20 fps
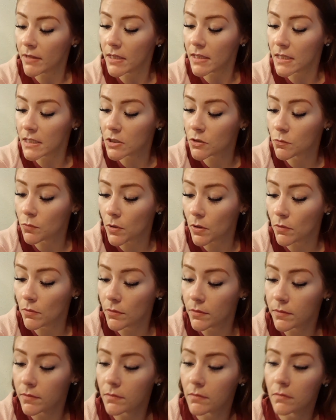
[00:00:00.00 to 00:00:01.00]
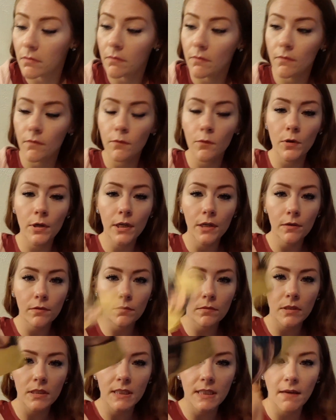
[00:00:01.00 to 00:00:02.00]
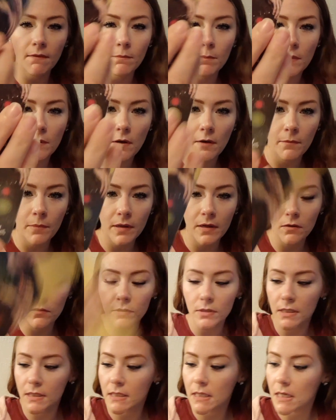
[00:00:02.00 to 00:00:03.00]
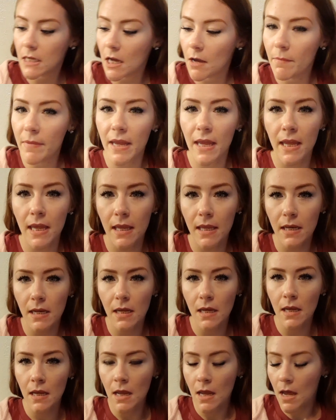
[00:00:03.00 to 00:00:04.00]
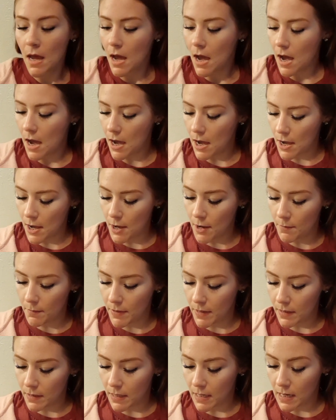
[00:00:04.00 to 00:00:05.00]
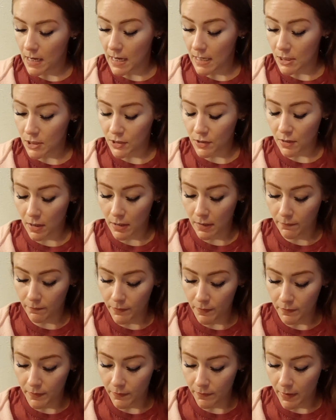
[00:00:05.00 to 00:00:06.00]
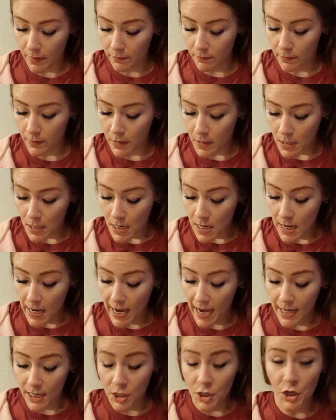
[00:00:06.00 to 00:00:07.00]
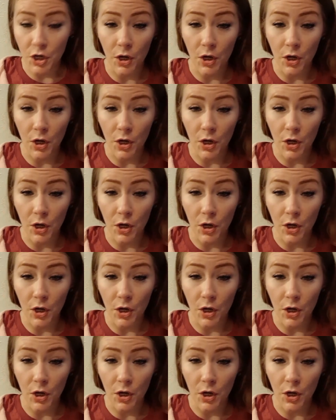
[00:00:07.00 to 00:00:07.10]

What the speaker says: this growth for you, the Seven of Pentacles, is going to come in. I just saw 11:55 out of